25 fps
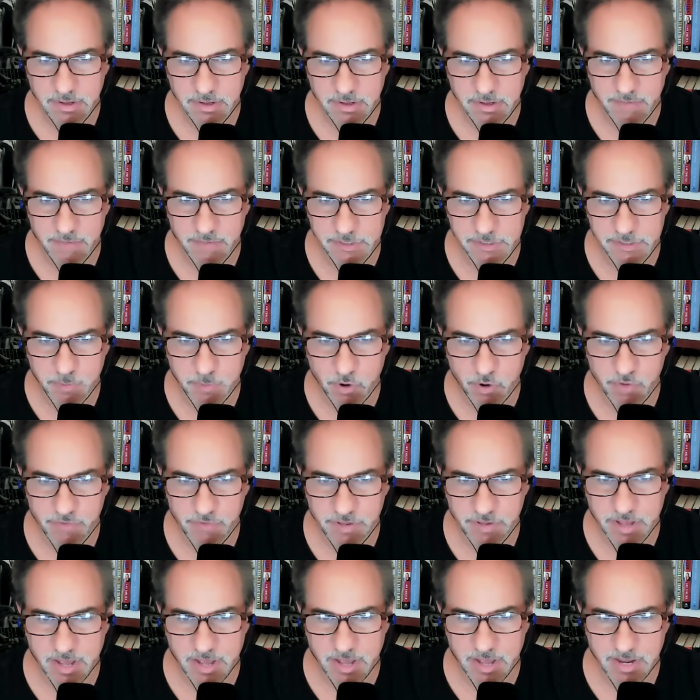it's
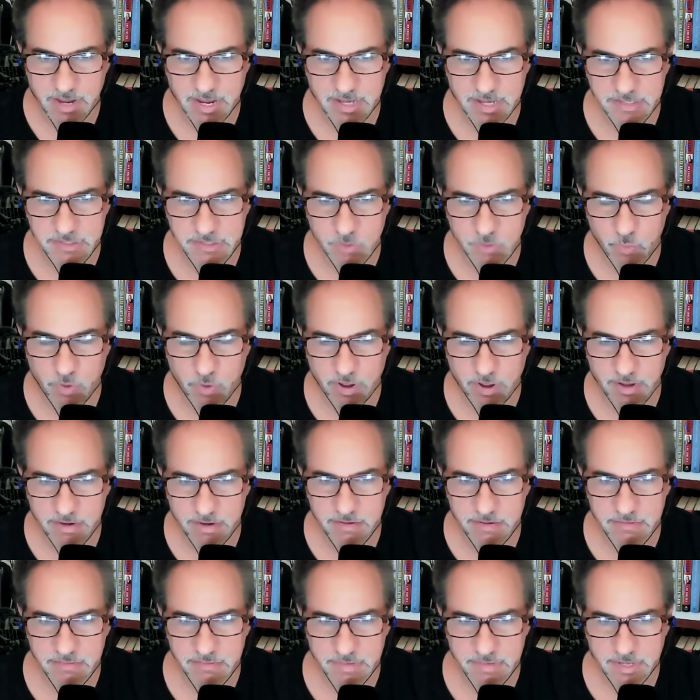proven that he's the
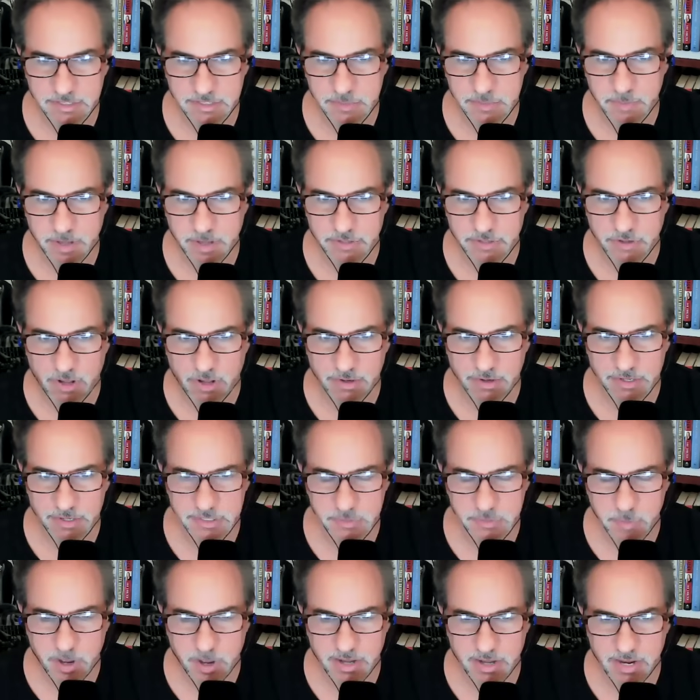one that spent all
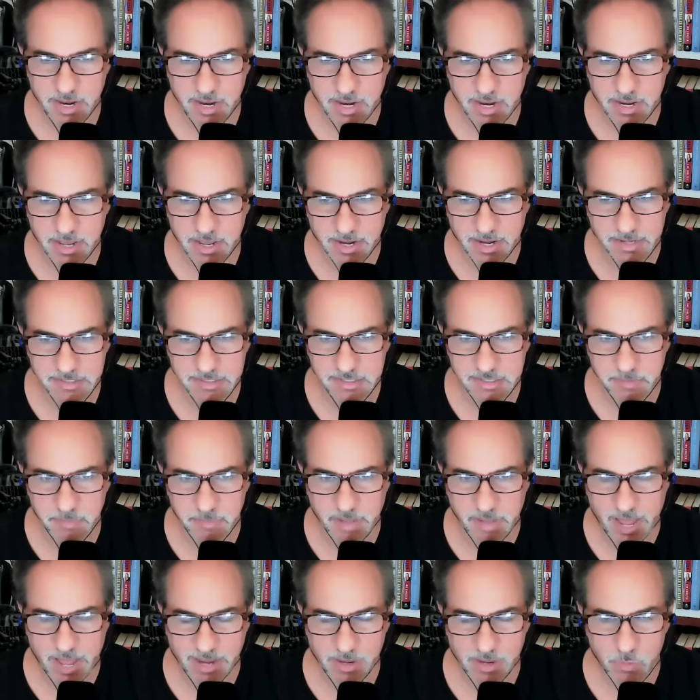this money and it's in
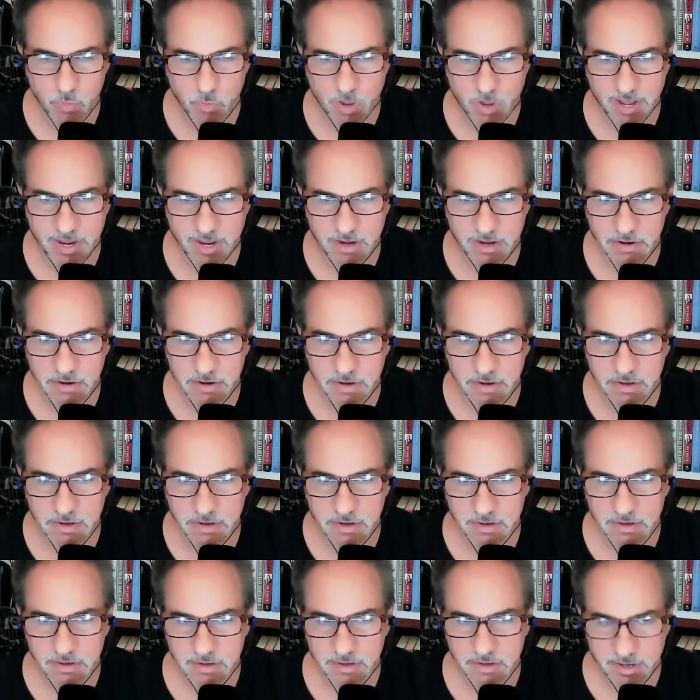black and white,
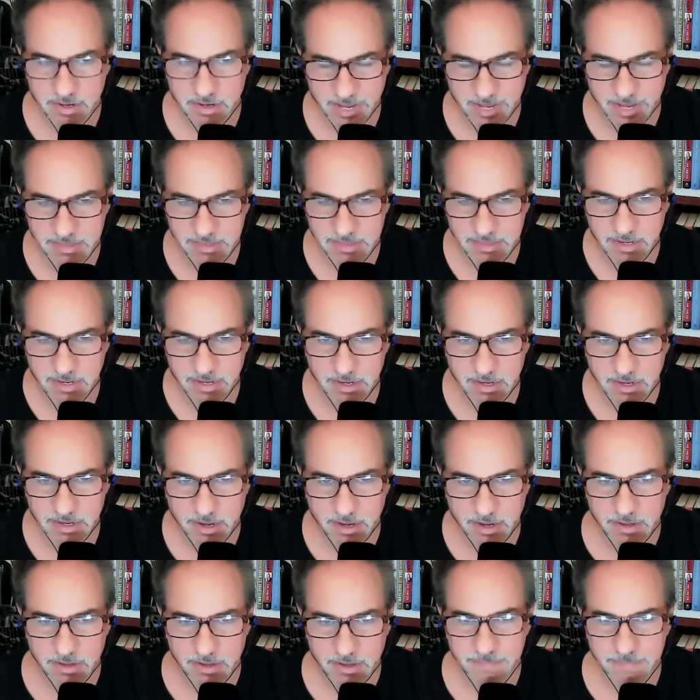and they get the
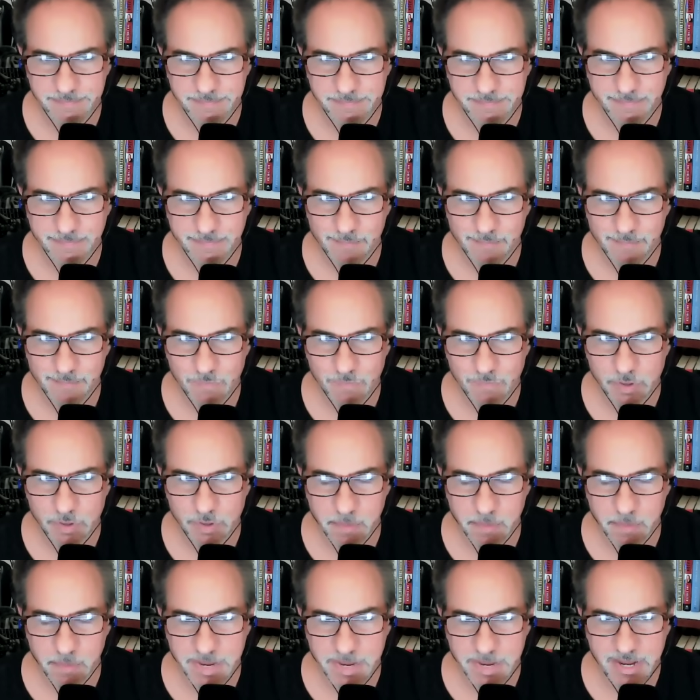
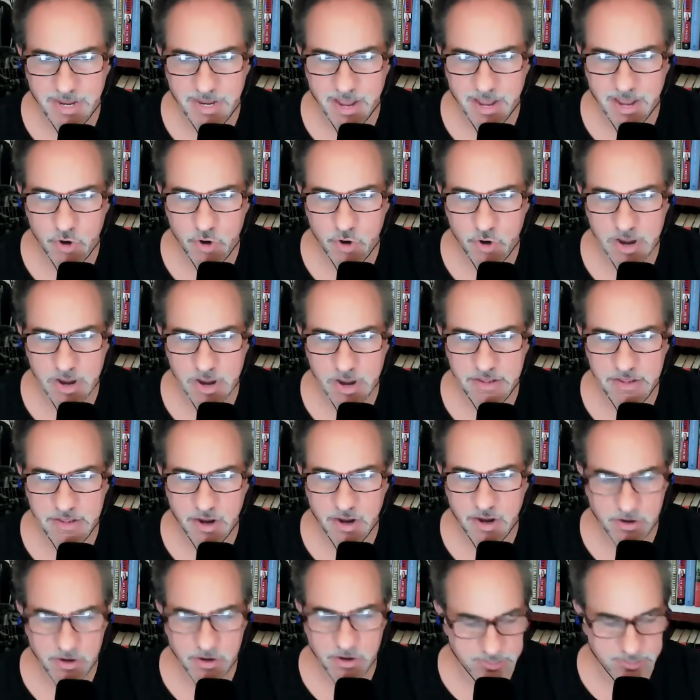mediator in
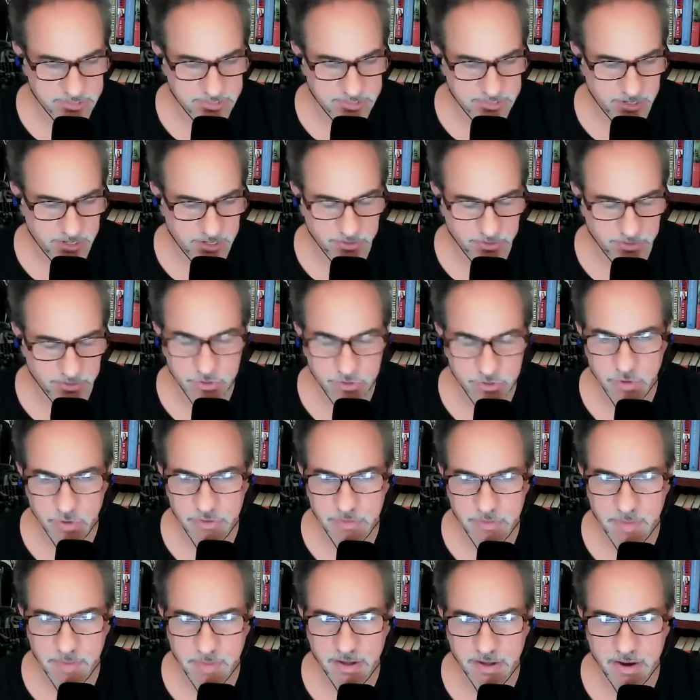there to tell the truth
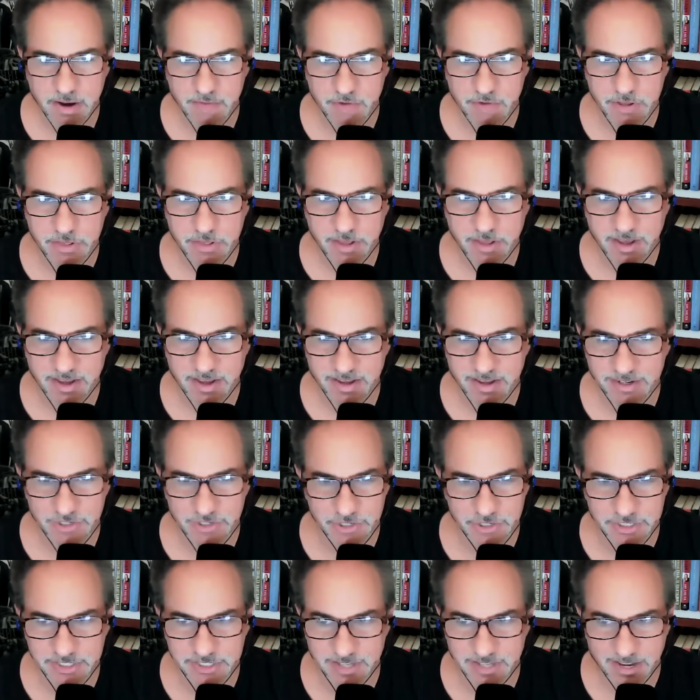about everything and
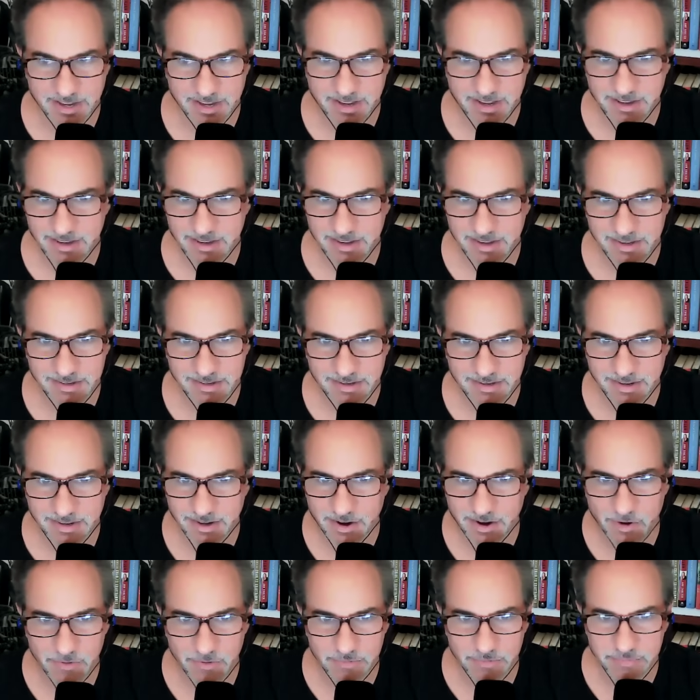just say, you
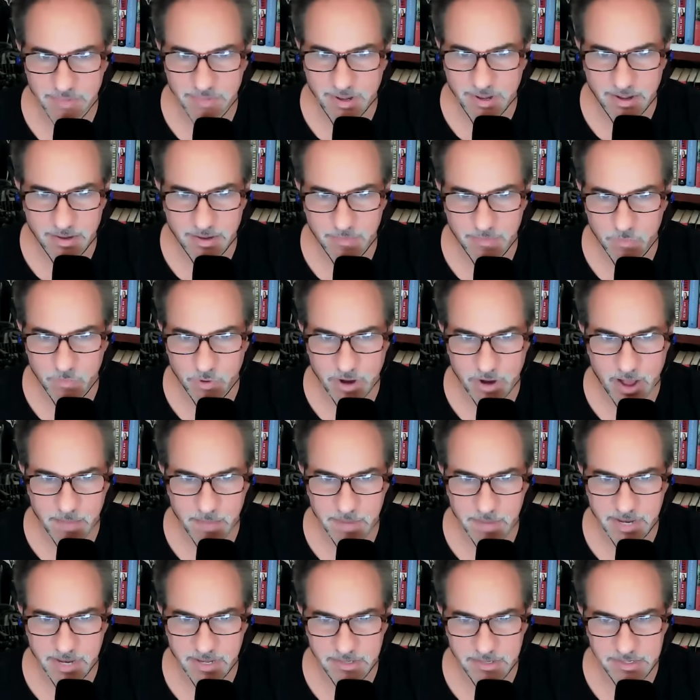know, we're not
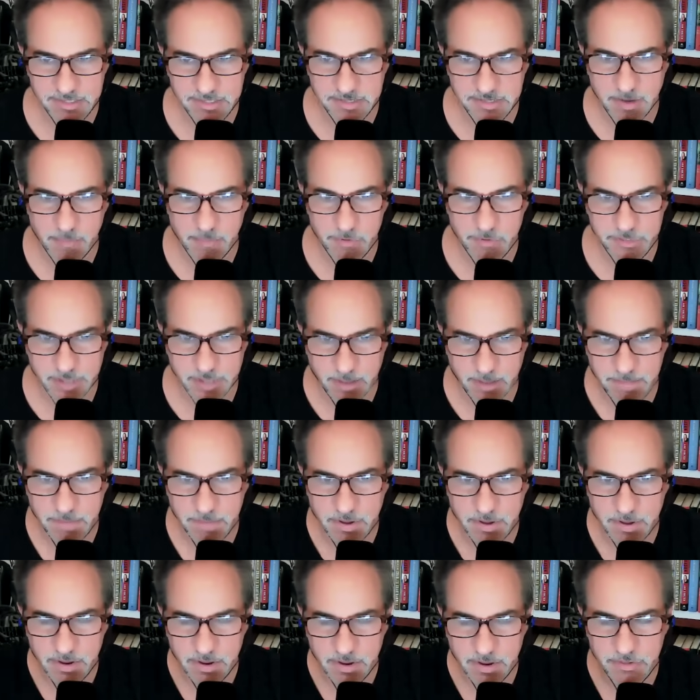making these numbers up.
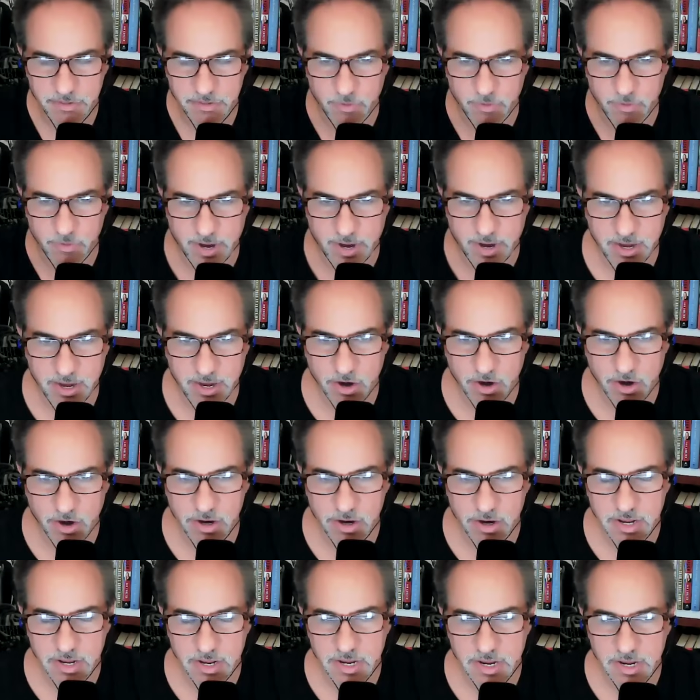They're right here.
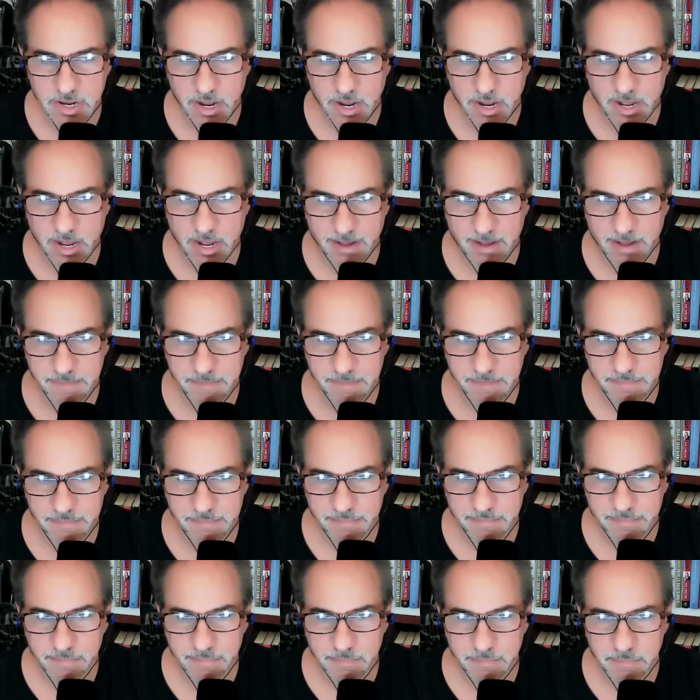
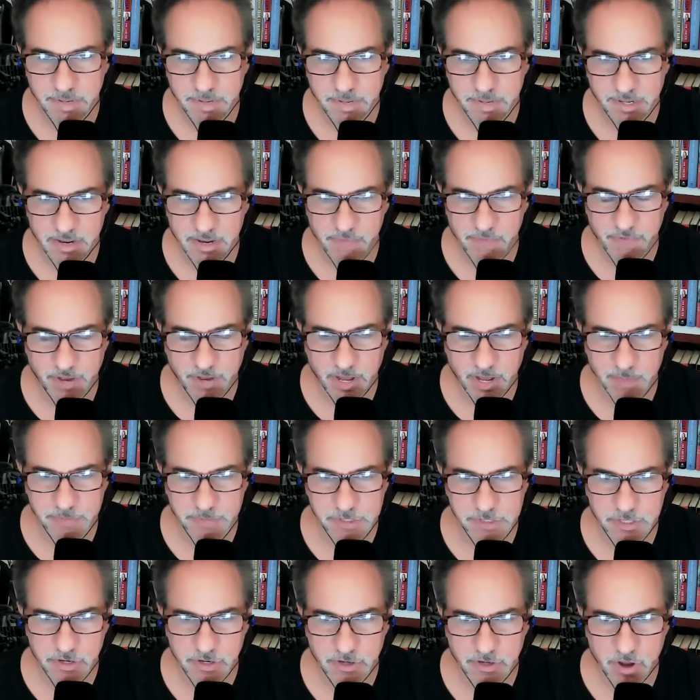But Lee
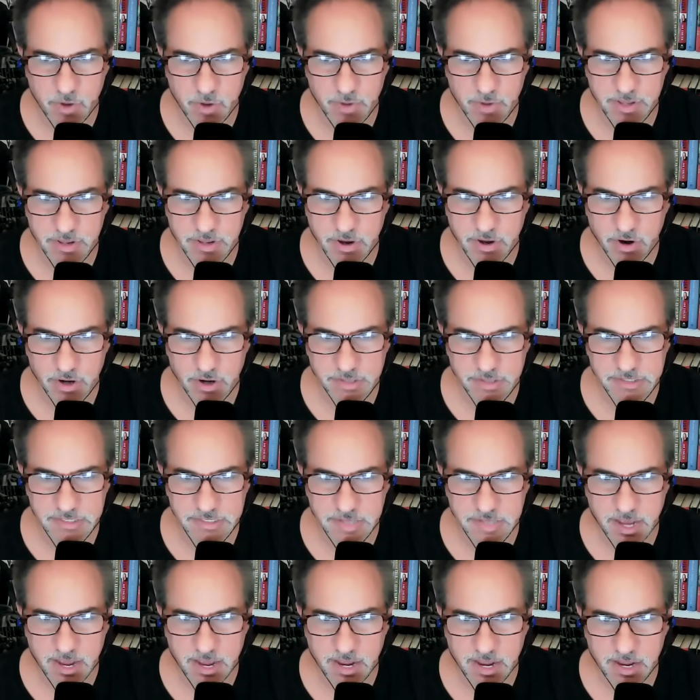Phillips could go in there and
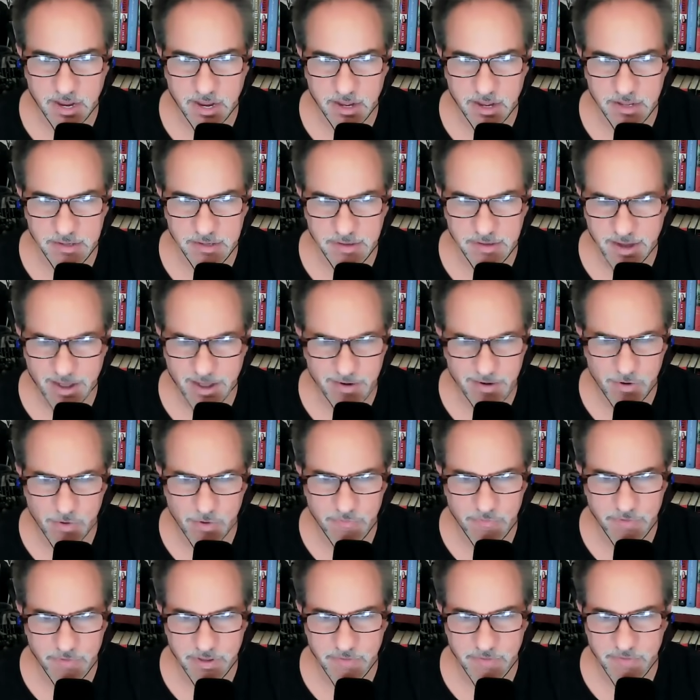say, I don't know
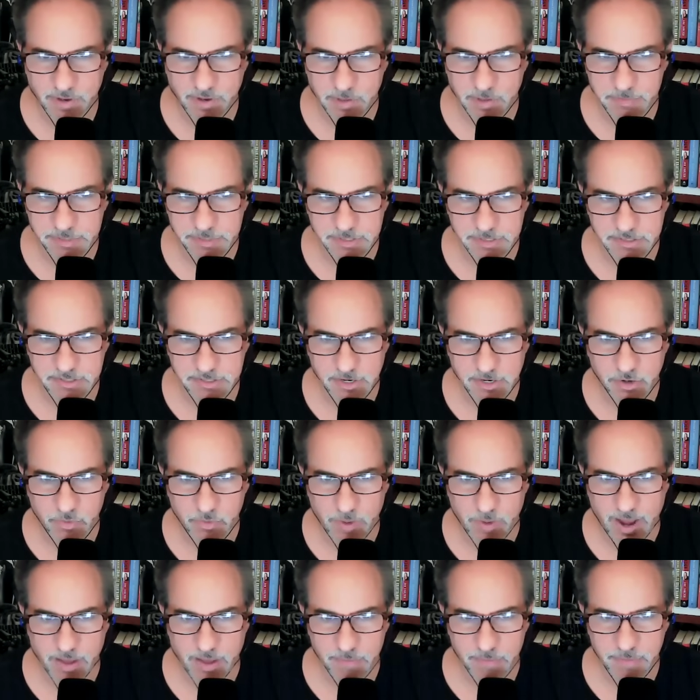if Lee Phillips is still
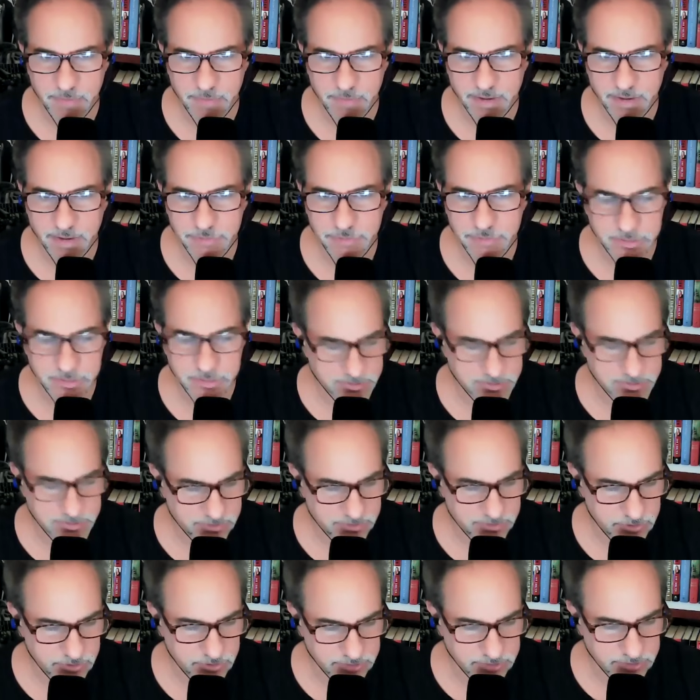around, but I'm just
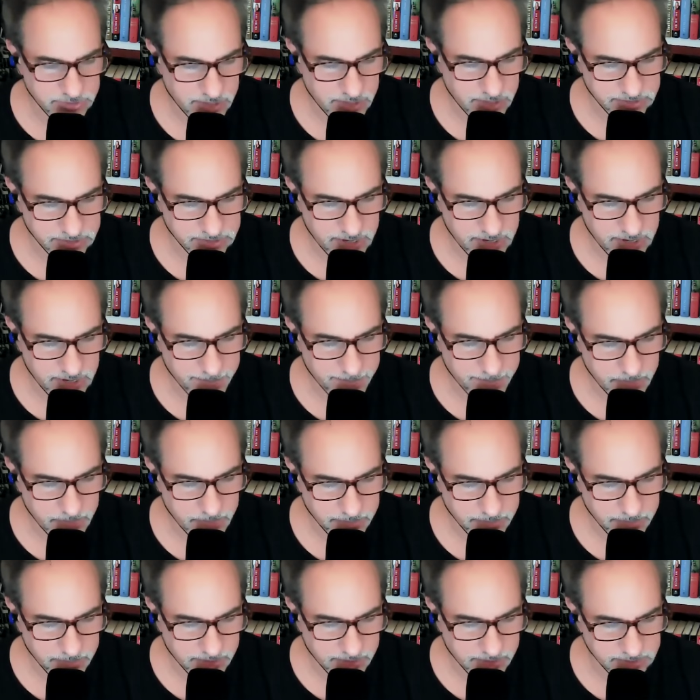using his name
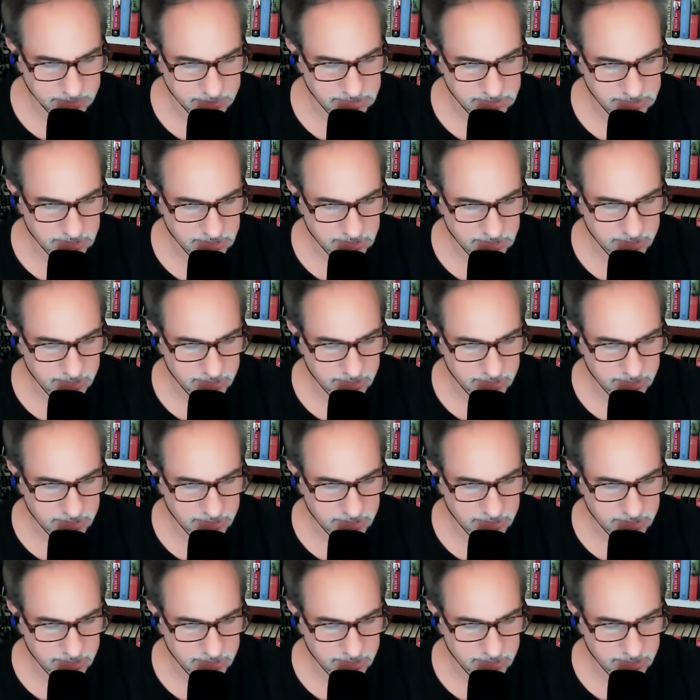because